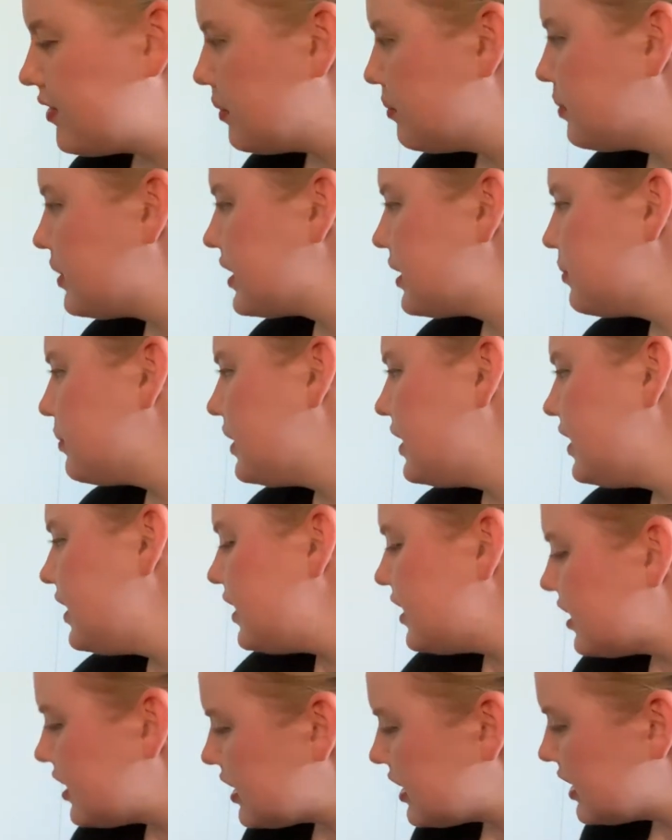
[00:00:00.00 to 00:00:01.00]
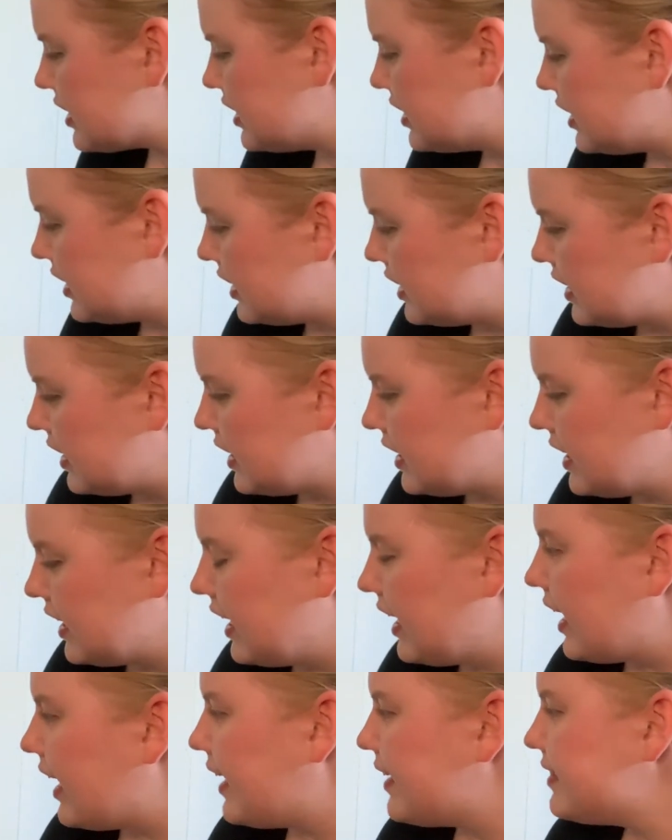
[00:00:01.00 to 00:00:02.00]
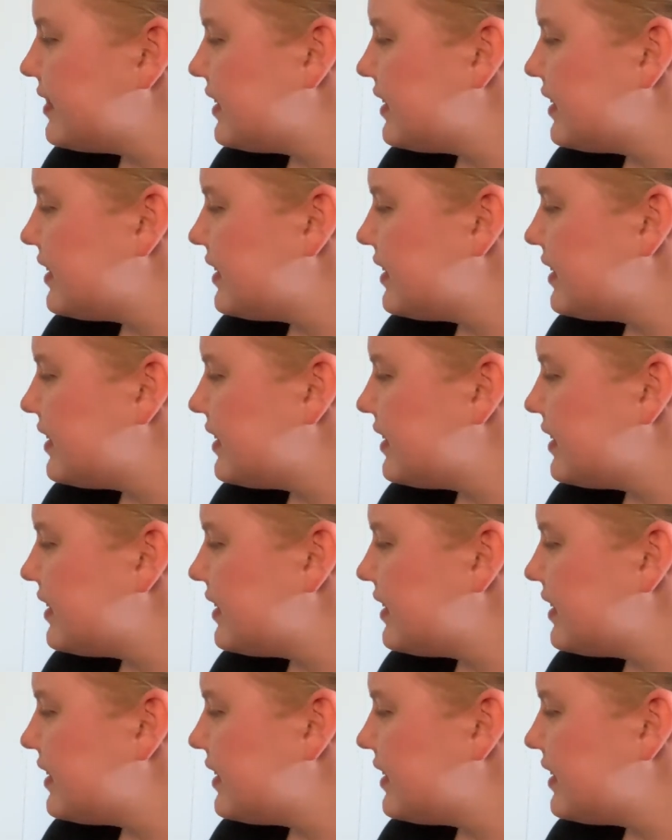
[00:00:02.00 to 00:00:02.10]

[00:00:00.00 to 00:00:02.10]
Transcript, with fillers: and put them here. And